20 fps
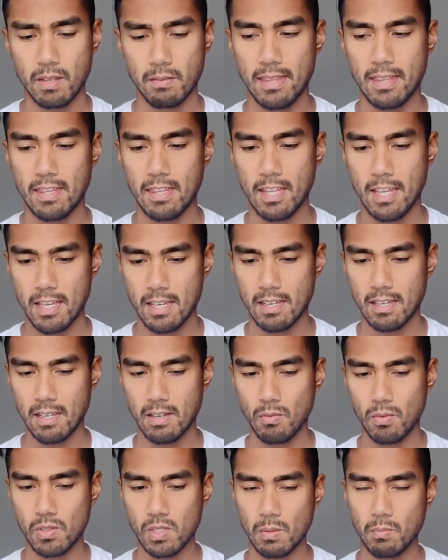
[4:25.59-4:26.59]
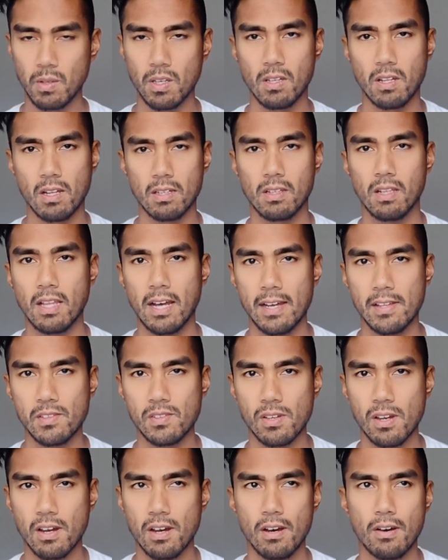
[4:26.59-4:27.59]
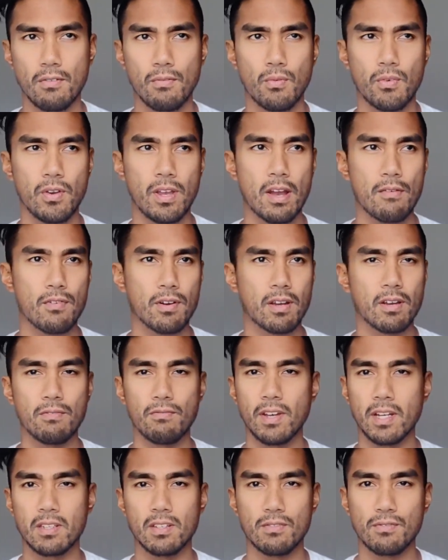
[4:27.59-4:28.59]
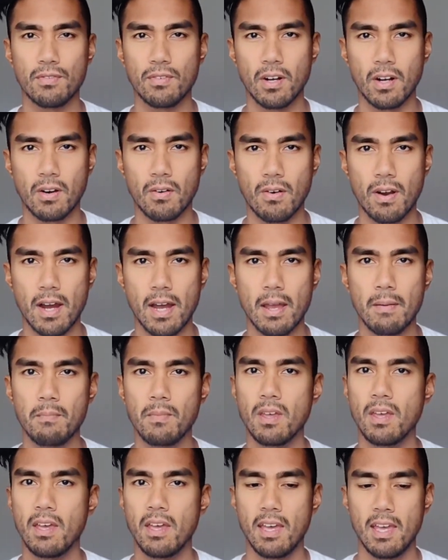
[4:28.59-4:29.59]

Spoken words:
I think it was something along the lines of, were you ever convicted for a crime?